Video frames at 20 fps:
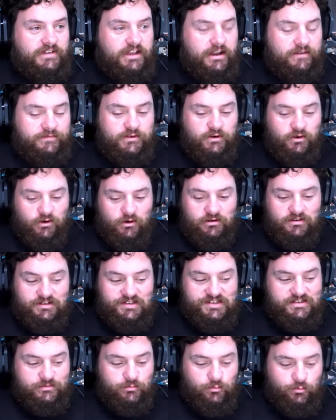of
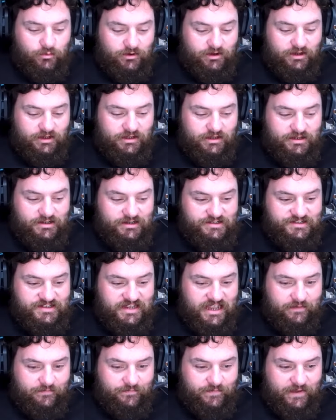course, was
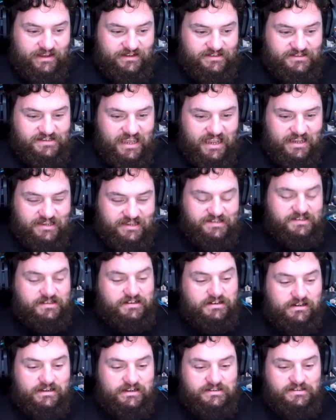a
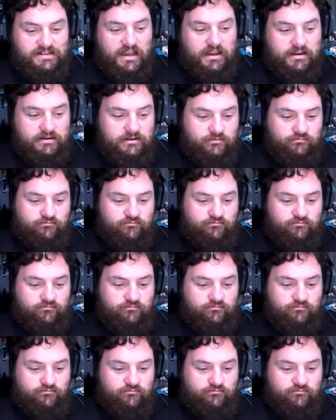fantastically done